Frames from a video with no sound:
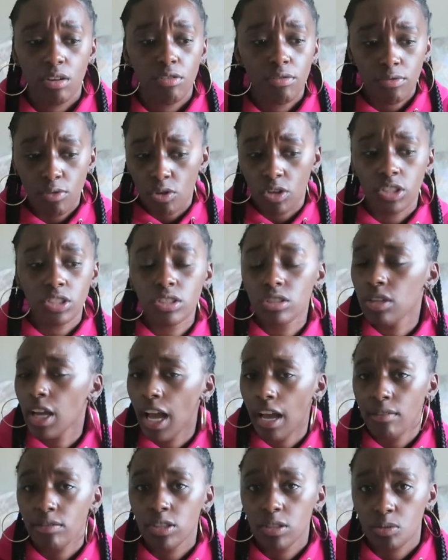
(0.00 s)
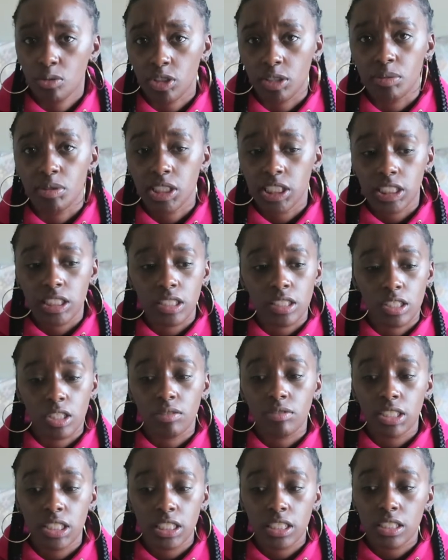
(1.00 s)
afford to have subscription
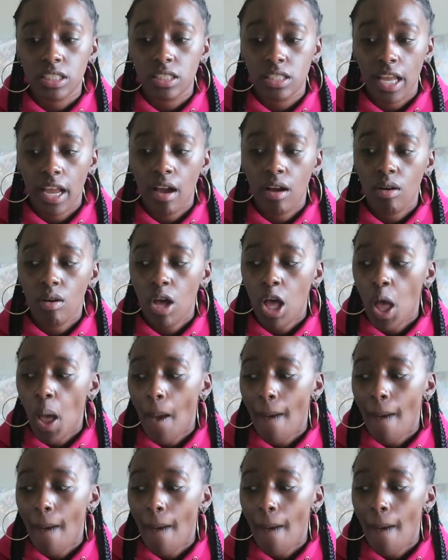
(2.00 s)
services now